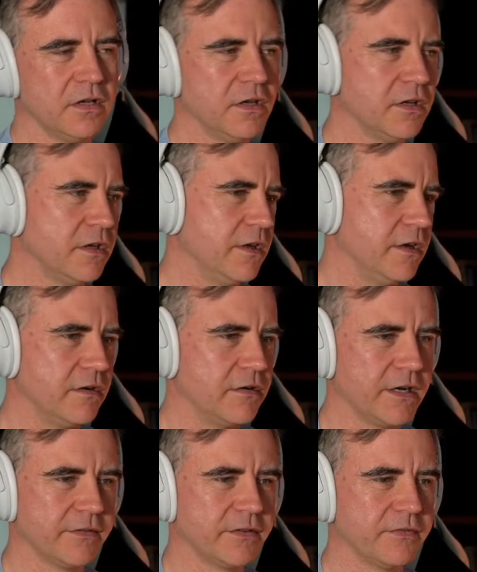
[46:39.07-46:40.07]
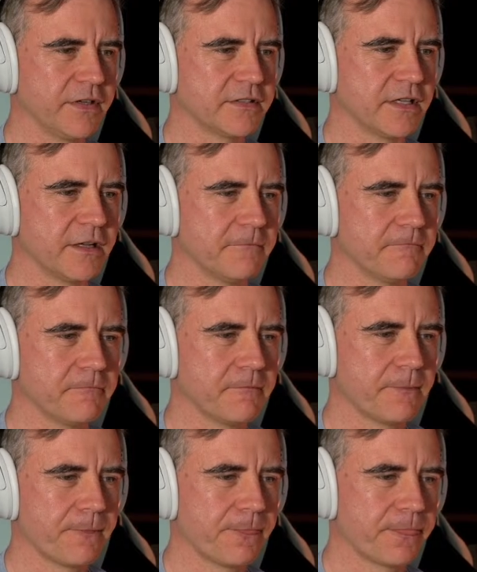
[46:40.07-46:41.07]
Yeah, alright, I have to fix that.
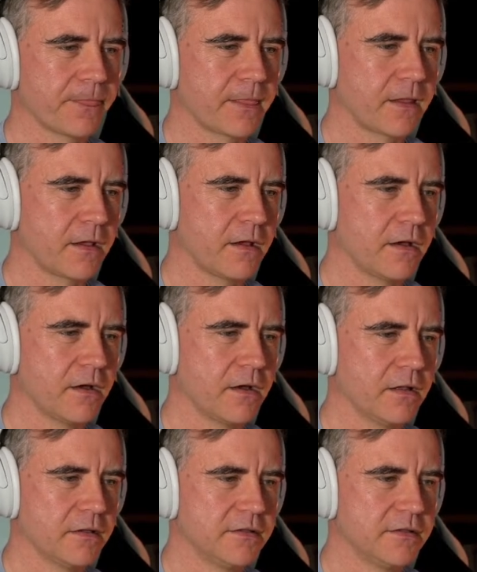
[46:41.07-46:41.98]
Let's